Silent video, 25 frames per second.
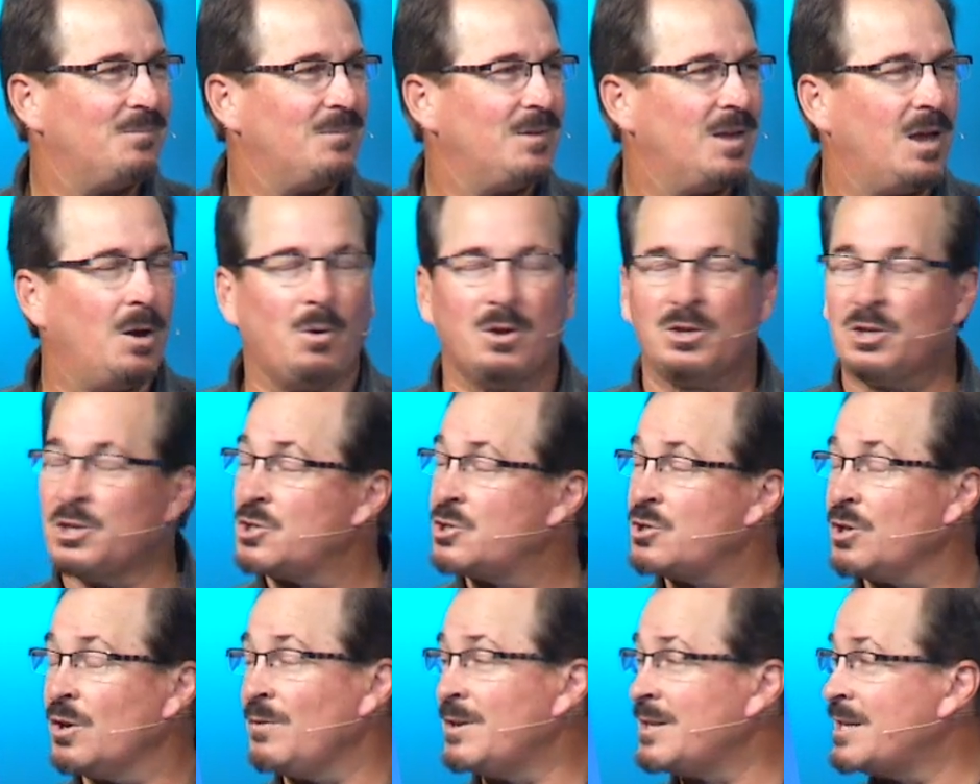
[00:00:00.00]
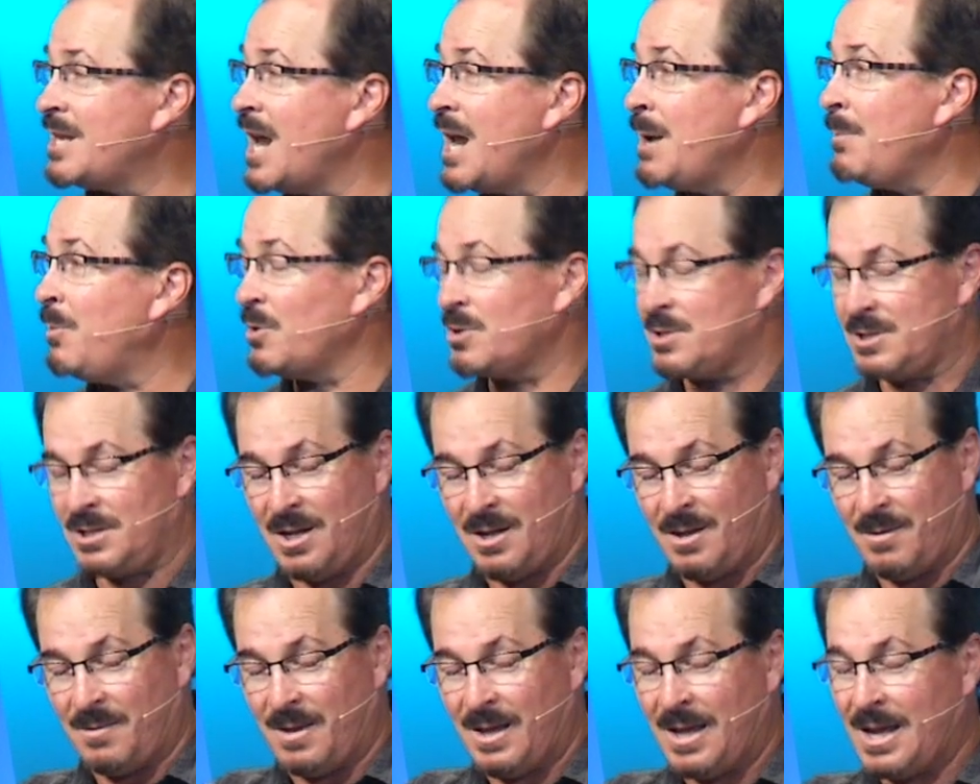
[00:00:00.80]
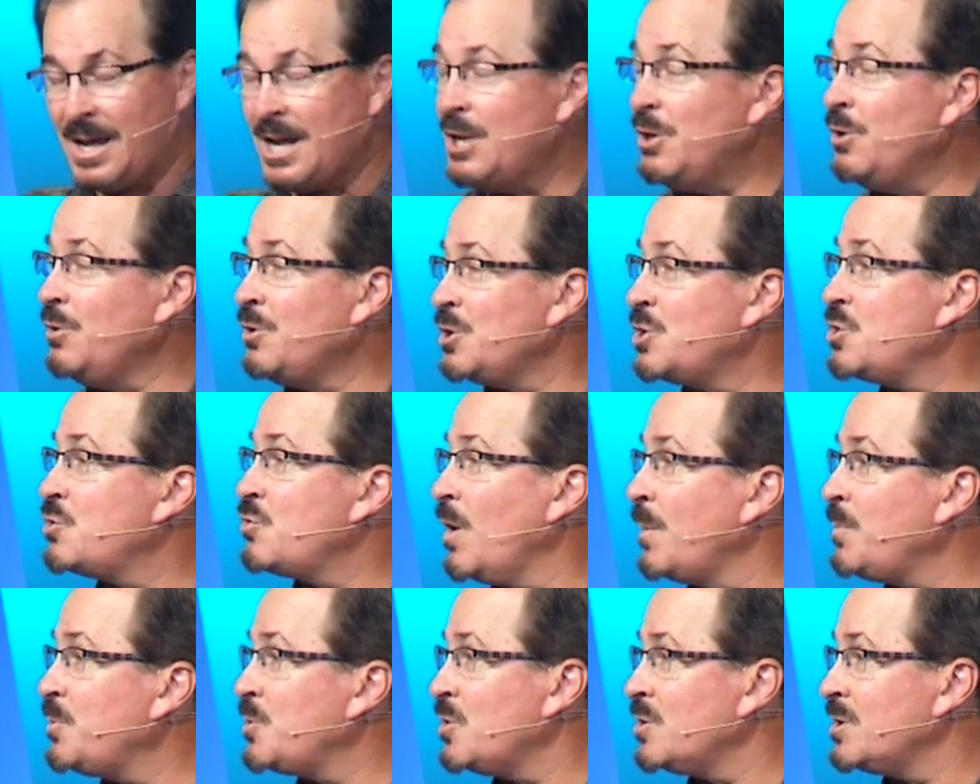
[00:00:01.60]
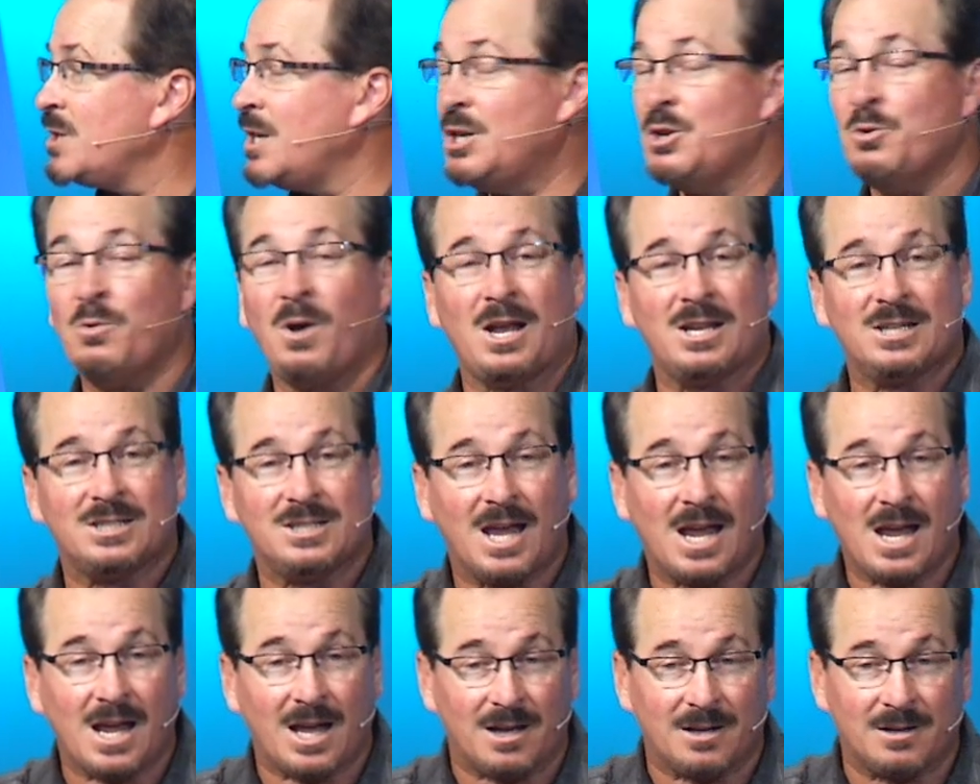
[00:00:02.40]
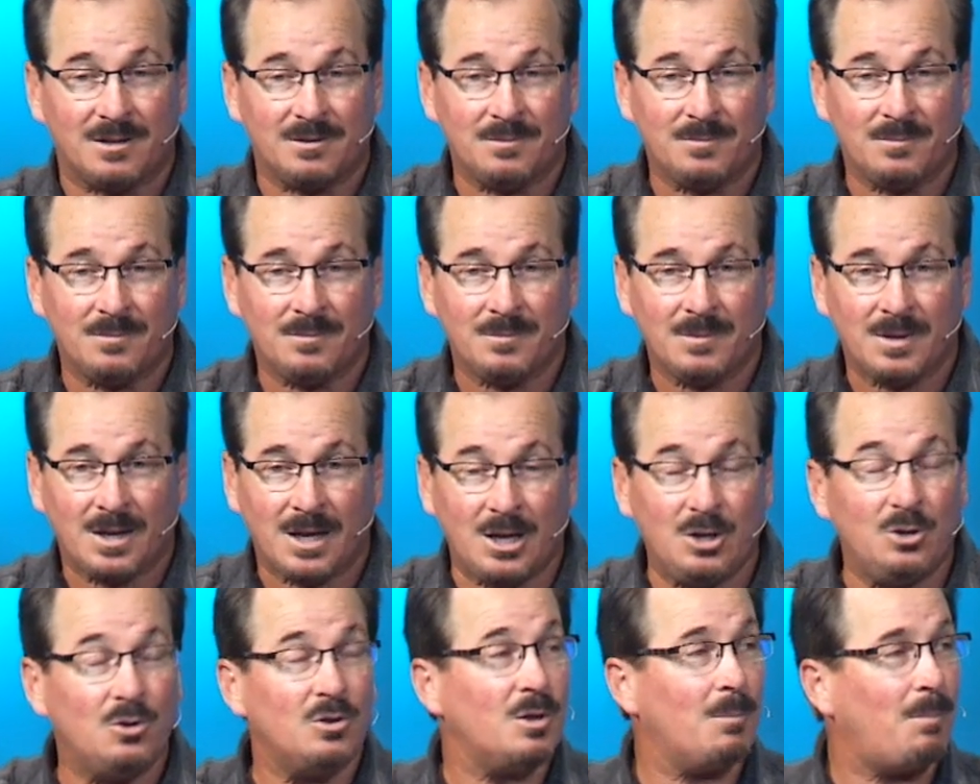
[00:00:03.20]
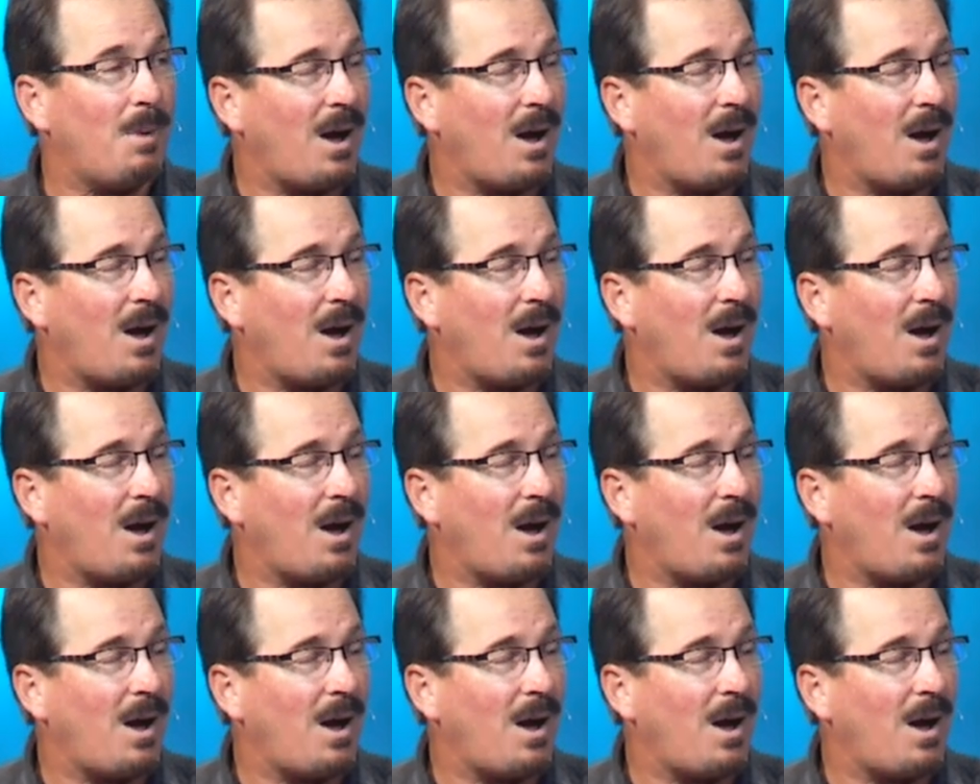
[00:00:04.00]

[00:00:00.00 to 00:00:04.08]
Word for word: He wasn't just serving tables, he knew the scriptures, he knew Isaiah, he knew the